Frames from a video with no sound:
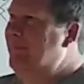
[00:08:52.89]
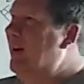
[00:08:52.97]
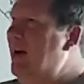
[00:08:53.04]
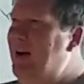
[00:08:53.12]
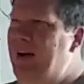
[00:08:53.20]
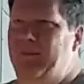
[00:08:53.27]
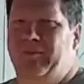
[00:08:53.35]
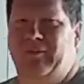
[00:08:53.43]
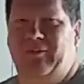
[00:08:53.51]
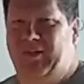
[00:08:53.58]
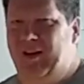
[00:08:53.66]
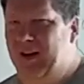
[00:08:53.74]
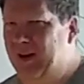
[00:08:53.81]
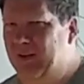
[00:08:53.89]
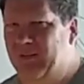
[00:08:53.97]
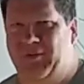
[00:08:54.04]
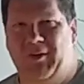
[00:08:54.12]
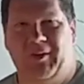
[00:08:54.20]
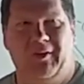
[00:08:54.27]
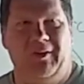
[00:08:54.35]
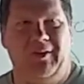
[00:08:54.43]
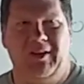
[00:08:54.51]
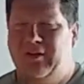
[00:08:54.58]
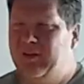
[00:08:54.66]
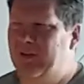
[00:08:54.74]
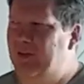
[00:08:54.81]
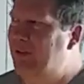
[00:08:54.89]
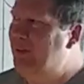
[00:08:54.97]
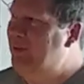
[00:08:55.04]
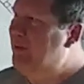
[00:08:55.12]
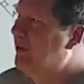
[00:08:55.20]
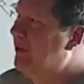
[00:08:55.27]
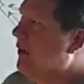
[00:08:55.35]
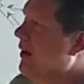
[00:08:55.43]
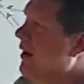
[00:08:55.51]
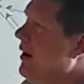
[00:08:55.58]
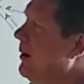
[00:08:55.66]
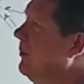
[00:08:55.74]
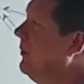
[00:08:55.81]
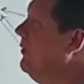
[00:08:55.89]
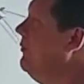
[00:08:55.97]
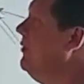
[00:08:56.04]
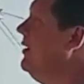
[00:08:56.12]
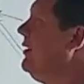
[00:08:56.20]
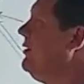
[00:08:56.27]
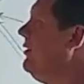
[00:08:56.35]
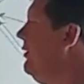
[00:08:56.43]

I'm kind of feeling neither of those are going to happen in week